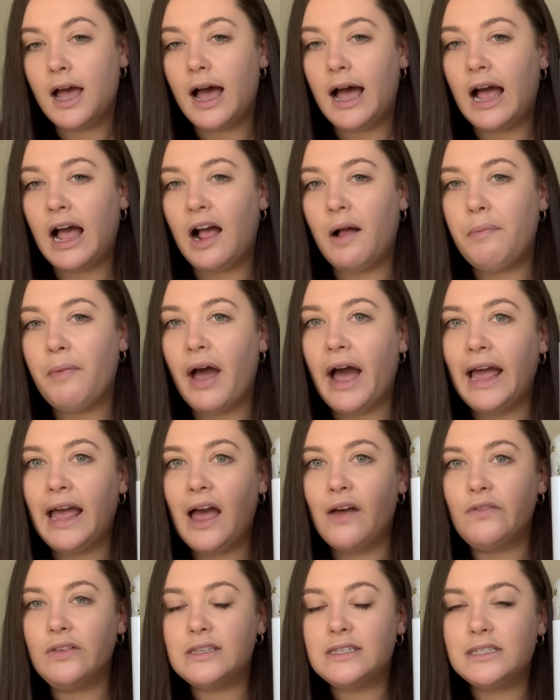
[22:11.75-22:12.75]
Um, I
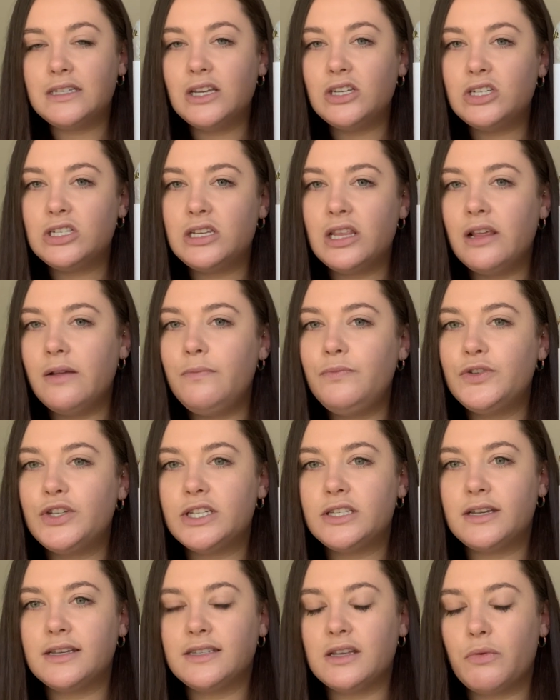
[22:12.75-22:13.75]
haven't stitched them
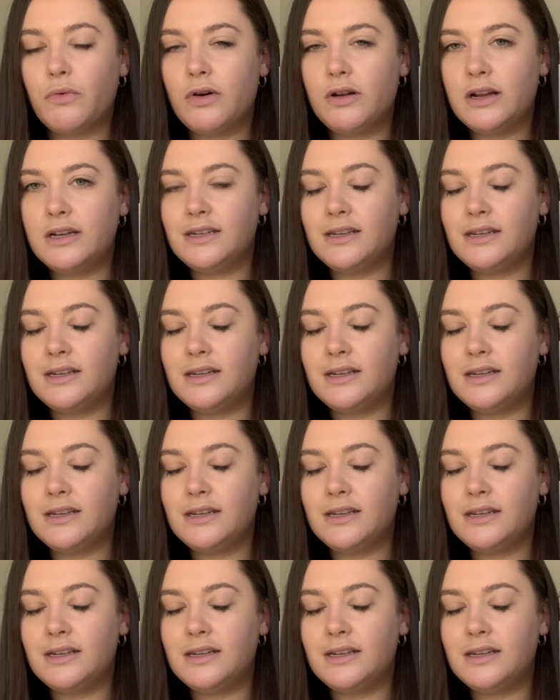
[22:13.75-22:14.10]
just because I wanted